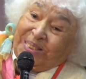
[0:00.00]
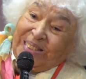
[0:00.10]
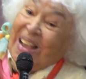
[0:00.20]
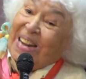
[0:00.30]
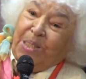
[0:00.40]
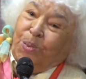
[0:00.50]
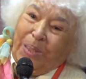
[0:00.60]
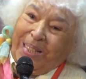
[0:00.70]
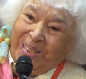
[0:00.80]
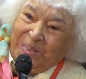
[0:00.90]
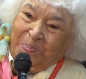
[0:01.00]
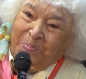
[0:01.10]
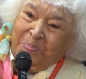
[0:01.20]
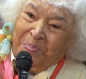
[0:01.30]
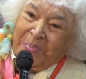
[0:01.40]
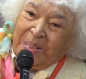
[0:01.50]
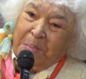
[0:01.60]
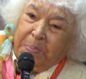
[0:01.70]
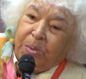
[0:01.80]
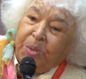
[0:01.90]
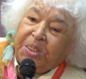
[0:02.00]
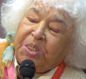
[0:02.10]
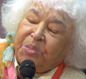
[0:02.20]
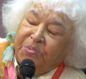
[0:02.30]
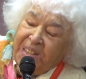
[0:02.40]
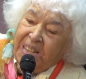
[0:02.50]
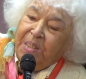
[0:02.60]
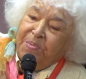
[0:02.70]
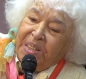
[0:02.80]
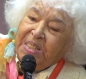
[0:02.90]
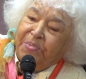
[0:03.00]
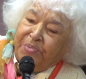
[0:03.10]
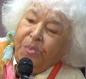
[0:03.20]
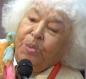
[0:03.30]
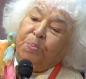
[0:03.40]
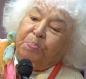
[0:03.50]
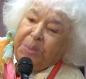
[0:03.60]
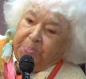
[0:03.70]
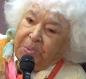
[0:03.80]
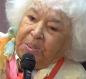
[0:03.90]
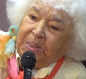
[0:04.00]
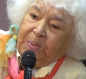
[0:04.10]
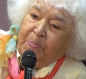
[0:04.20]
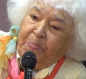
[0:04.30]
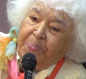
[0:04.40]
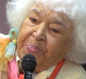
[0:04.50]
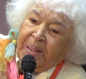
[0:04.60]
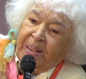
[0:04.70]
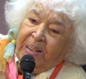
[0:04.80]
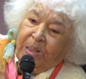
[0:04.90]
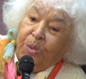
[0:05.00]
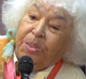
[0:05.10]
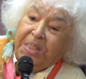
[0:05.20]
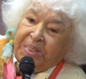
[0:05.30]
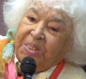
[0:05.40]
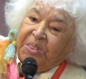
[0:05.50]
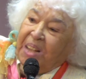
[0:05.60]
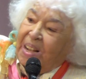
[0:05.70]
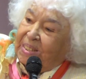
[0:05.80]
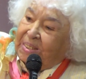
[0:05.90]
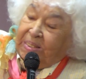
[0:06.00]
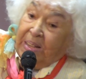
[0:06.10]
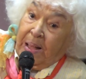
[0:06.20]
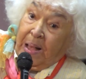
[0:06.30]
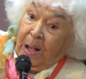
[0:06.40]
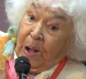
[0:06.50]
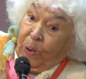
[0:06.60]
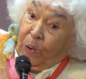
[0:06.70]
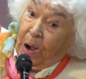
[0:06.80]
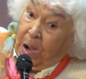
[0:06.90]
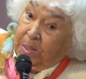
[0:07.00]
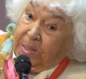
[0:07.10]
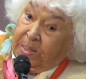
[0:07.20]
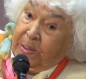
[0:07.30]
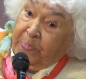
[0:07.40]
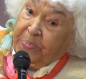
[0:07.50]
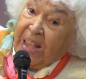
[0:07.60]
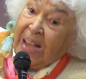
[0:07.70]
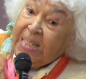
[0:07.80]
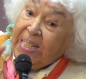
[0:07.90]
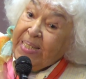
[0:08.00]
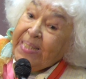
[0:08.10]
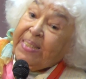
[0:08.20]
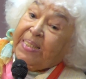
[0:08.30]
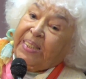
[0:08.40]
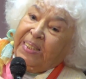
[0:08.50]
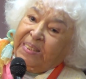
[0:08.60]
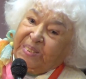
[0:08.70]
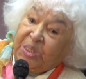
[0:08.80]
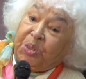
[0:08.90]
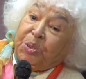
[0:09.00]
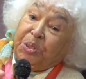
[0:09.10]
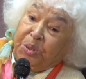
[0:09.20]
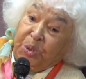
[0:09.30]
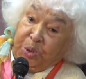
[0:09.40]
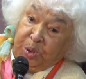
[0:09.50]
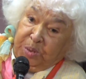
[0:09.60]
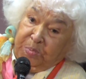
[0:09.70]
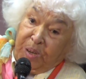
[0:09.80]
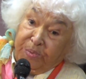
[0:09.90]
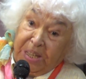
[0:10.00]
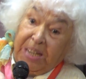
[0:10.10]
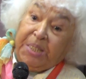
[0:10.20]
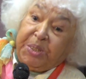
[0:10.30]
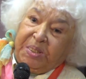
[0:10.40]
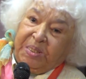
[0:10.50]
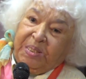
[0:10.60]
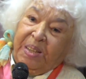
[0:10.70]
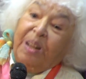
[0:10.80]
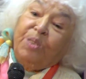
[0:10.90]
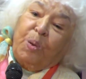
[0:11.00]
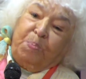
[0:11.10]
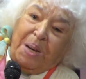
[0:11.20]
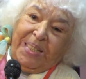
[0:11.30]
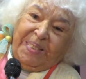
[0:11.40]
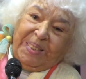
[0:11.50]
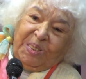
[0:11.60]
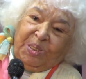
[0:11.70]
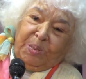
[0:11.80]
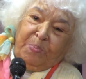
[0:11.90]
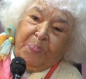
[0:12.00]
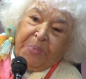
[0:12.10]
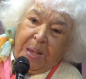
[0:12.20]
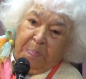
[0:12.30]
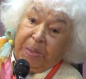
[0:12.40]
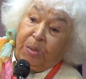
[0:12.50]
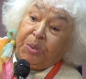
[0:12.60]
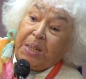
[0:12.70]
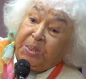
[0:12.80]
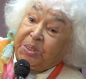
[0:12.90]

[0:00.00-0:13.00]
anywhere, because it's very, very few people who criticize God and link this criticism of religion to politics. Because I see